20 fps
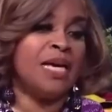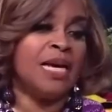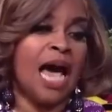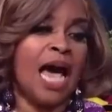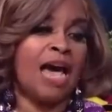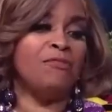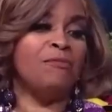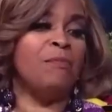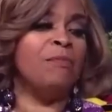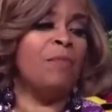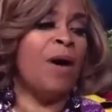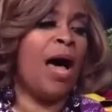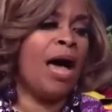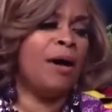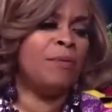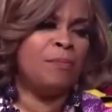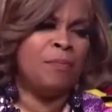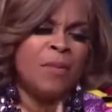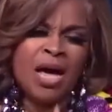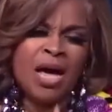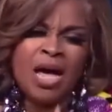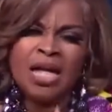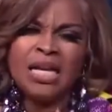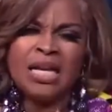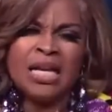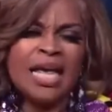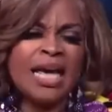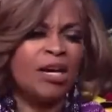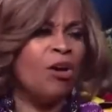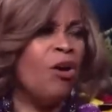I've
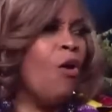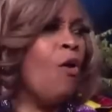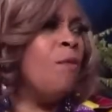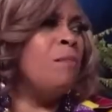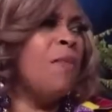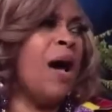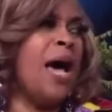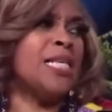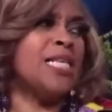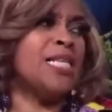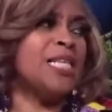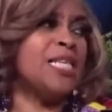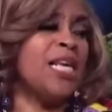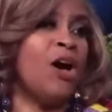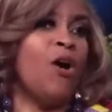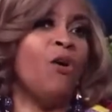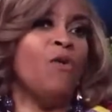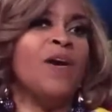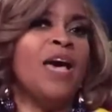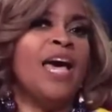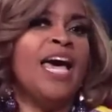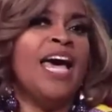let go of myself.